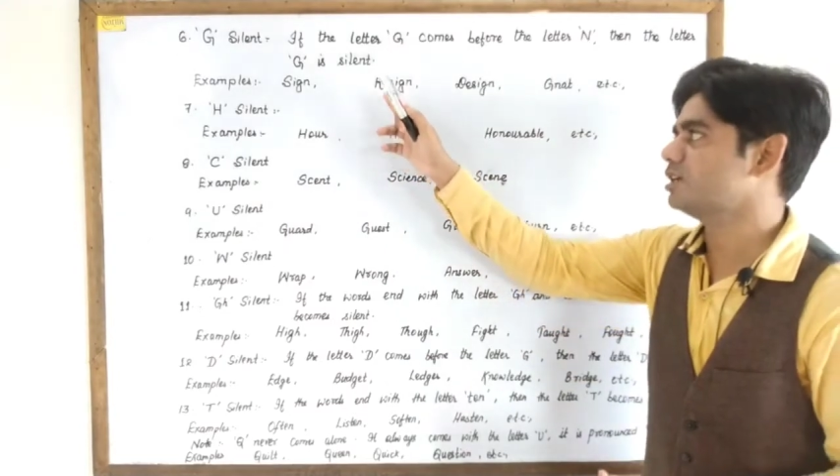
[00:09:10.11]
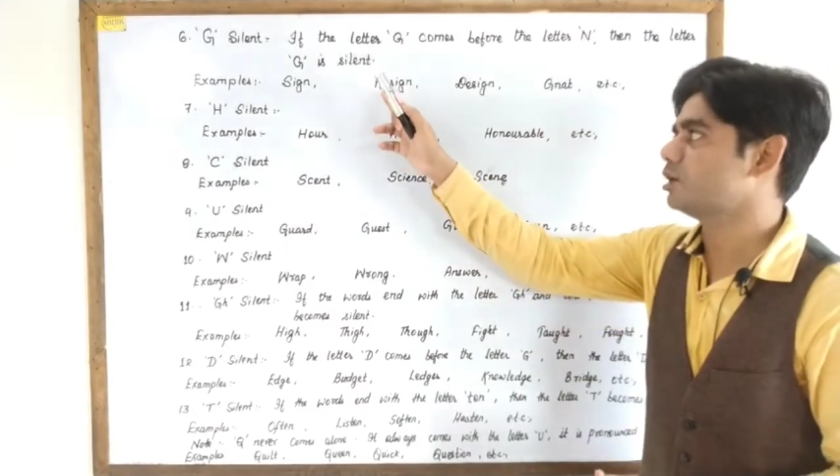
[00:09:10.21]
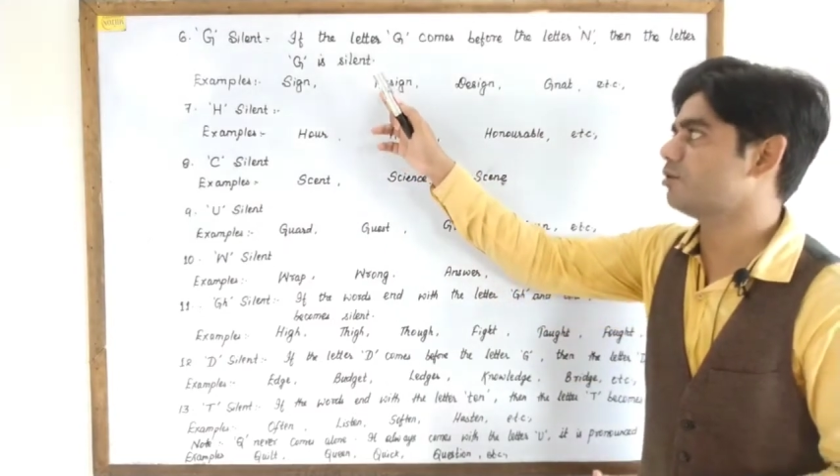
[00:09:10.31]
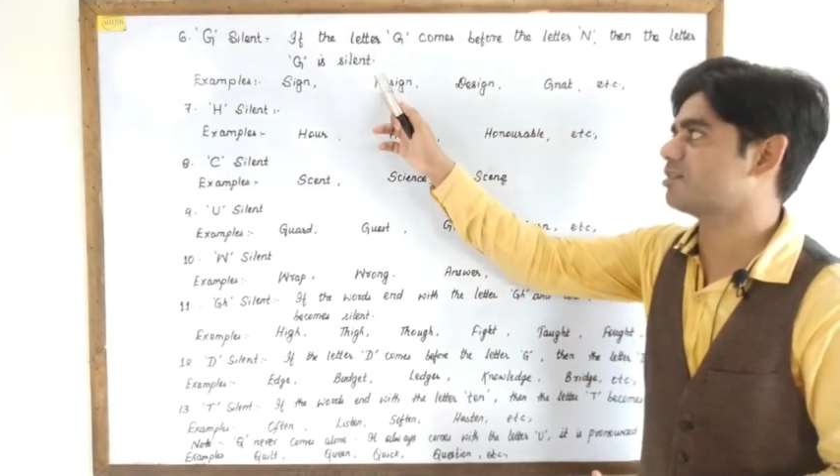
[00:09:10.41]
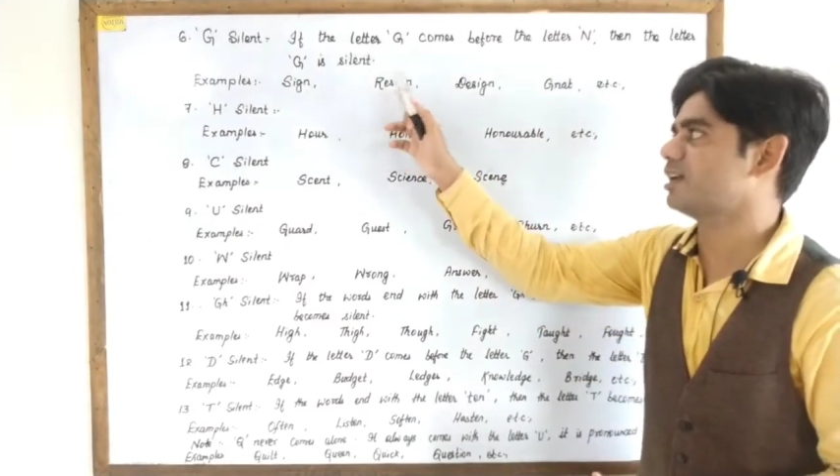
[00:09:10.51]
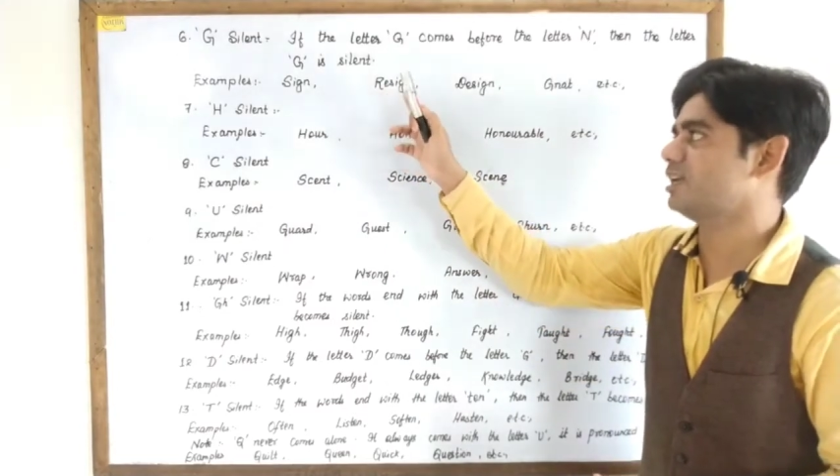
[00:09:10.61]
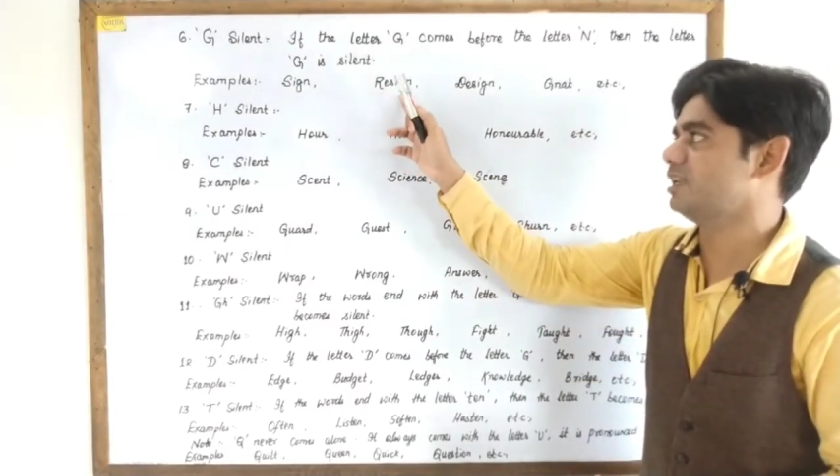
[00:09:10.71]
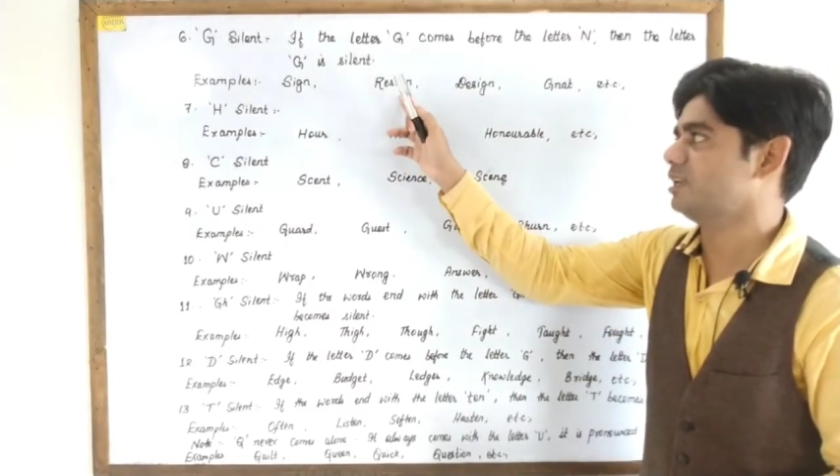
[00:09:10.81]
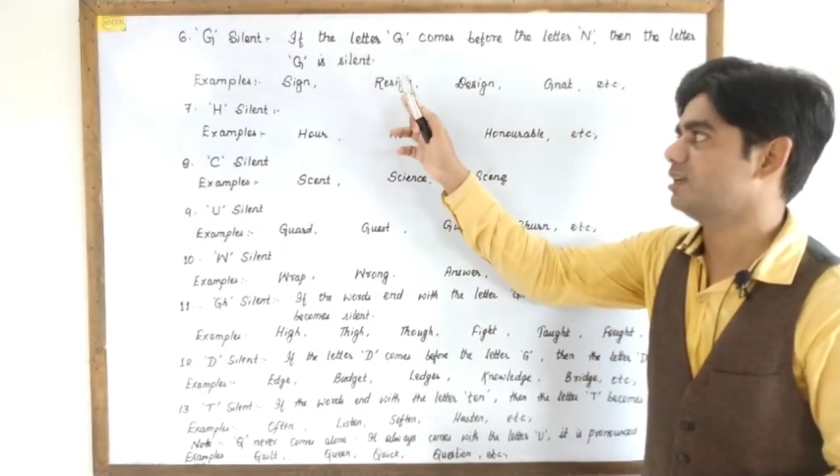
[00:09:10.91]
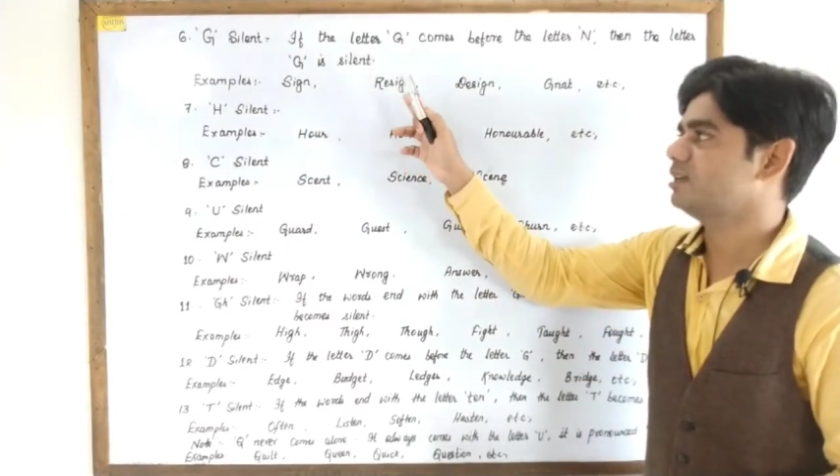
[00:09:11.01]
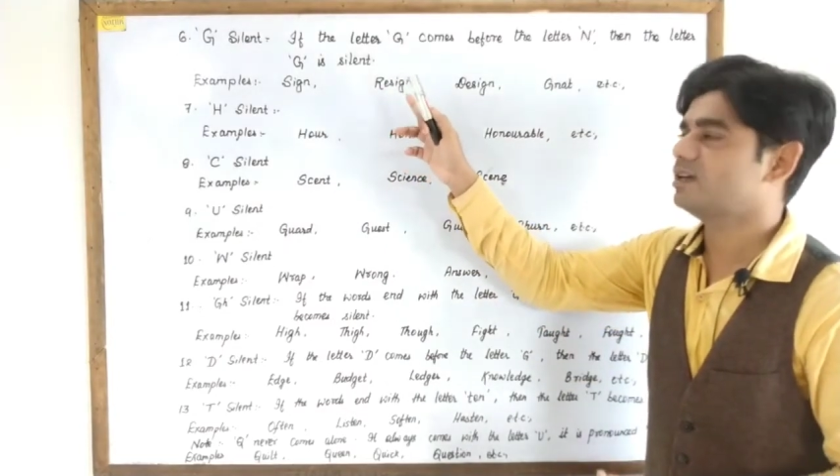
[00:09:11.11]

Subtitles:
Resign.